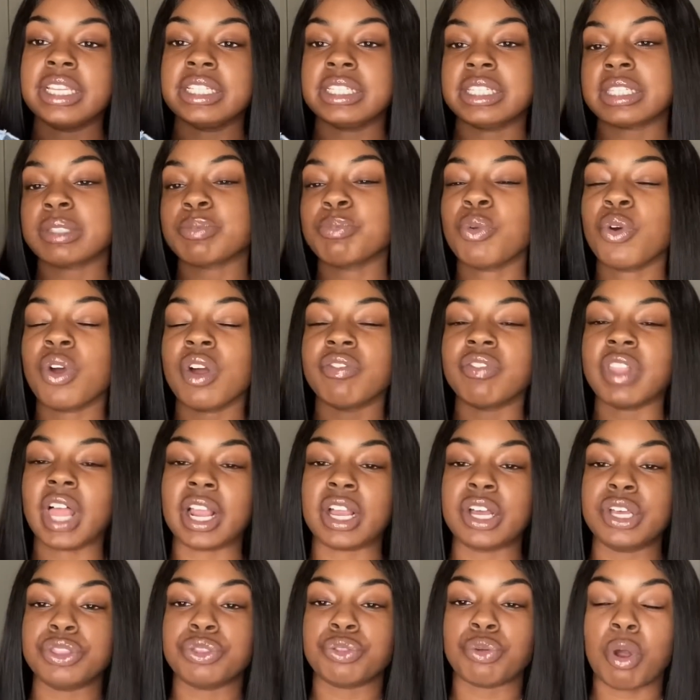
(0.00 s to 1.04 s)
just more of
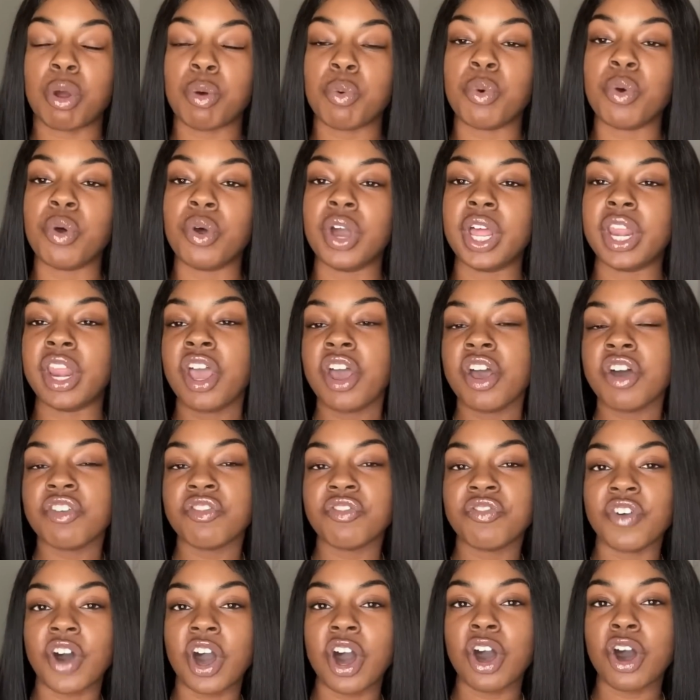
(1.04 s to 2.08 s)
like a throw on
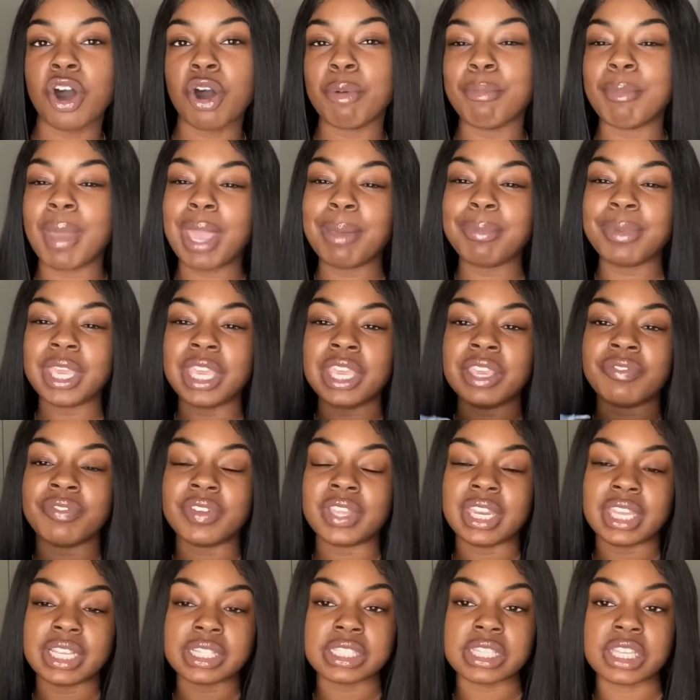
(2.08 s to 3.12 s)
fall, maybe
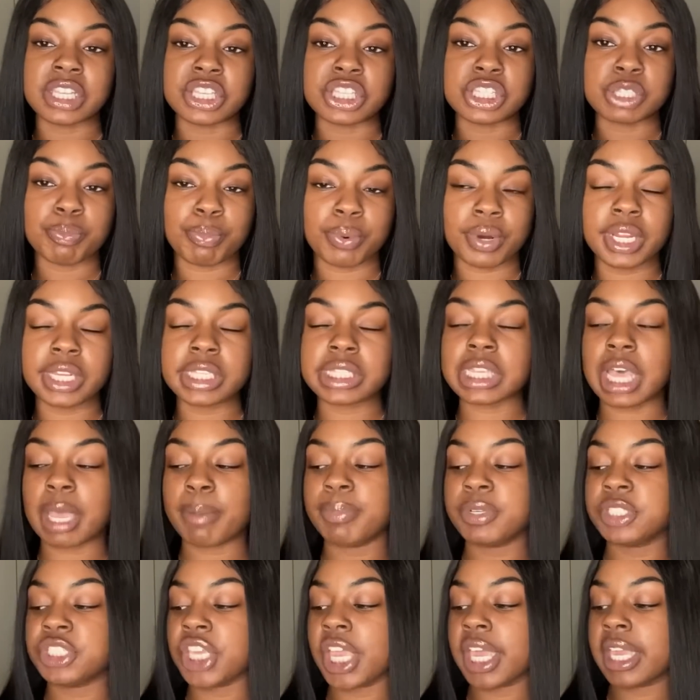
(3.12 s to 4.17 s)
even into the spring
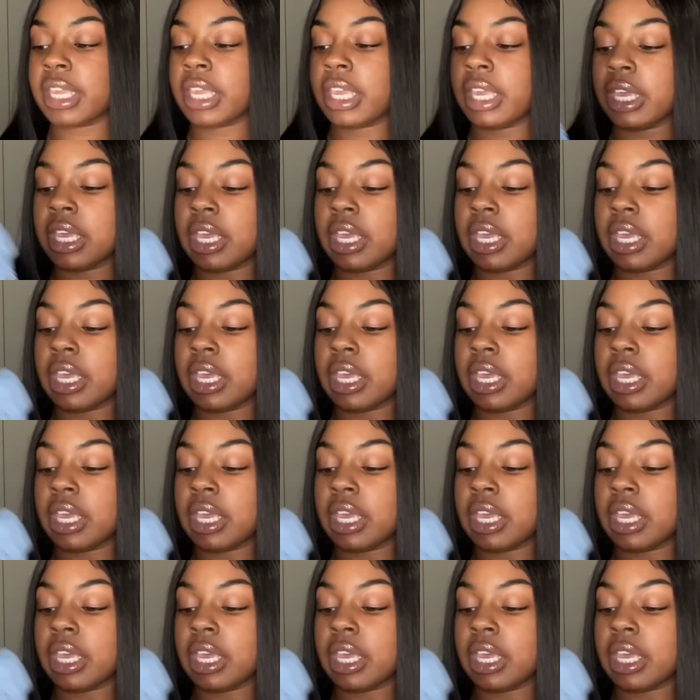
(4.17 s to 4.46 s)
type of jacket.